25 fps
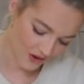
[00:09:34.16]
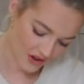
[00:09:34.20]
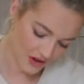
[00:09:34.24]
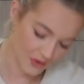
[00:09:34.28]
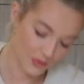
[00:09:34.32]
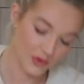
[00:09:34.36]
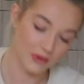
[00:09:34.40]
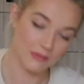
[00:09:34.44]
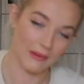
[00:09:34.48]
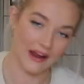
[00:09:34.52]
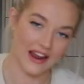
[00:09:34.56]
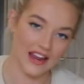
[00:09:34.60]
you
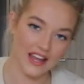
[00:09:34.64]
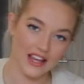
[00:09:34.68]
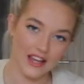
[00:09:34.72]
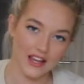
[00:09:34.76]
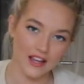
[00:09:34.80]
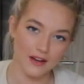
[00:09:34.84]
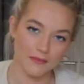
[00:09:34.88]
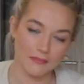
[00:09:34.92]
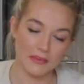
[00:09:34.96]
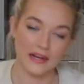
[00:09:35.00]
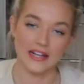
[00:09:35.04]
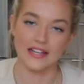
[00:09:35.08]
would make
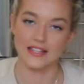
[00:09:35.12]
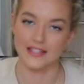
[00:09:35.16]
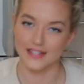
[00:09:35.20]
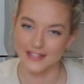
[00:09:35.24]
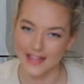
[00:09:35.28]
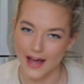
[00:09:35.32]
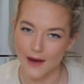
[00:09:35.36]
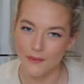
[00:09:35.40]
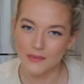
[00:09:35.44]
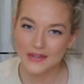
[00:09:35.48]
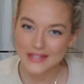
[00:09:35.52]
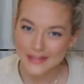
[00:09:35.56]
it? Because
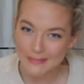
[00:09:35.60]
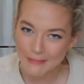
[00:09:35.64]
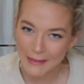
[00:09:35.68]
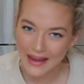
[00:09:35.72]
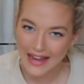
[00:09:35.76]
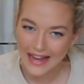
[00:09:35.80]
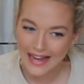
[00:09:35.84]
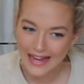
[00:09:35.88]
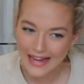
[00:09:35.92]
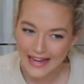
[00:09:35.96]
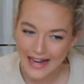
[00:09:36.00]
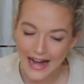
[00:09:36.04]
that was
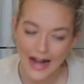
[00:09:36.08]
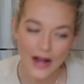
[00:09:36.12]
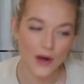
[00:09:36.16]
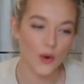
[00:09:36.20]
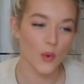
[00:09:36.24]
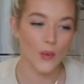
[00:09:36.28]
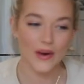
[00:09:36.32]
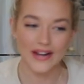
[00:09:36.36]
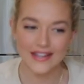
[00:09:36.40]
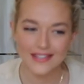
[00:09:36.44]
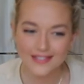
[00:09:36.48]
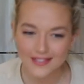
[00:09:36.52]
me. I
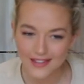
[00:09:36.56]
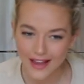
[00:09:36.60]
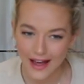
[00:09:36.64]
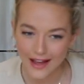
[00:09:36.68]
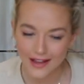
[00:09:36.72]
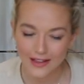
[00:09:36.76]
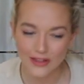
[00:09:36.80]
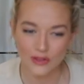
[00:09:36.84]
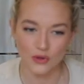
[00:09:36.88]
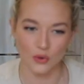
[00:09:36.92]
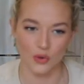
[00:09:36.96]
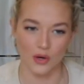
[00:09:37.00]
always
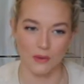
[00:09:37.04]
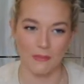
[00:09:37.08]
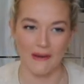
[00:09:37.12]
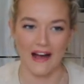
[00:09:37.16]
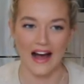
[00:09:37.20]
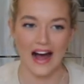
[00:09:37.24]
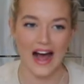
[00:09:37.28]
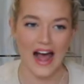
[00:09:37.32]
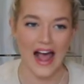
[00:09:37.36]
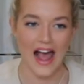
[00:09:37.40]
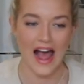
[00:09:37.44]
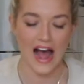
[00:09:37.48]
like thought
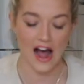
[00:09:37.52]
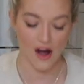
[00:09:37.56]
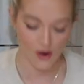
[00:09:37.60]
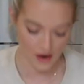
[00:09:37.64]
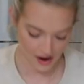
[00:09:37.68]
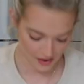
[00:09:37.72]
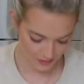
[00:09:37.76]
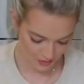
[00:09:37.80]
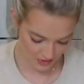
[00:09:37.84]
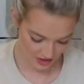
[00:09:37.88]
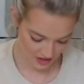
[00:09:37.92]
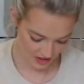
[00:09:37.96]
about how
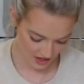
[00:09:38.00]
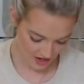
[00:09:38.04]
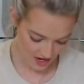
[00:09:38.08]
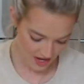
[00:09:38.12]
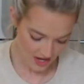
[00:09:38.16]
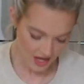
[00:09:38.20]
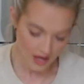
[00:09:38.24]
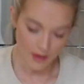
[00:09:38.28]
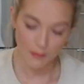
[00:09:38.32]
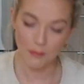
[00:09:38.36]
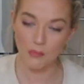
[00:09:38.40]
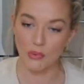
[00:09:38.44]
I would
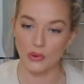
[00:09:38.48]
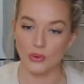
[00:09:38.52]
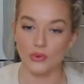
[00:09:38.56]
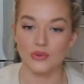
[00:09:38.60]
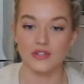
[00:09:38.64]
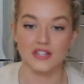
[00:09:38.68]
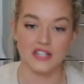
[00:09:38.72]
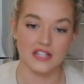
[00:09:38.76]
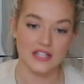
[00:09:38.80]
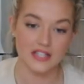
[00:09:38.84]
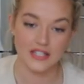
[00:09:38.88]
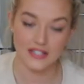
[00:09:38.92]
build
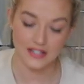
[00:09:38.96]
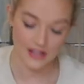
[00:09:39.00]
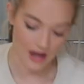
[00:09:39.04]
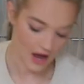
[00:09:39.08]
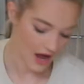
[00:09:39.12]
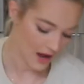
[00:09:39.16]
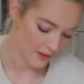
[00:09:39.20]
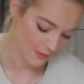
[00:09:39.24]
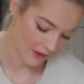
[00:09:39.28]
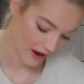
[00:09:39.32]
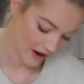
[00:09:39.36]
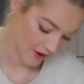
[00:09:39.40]
and
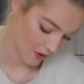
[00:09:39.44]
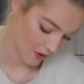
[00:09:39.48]
design my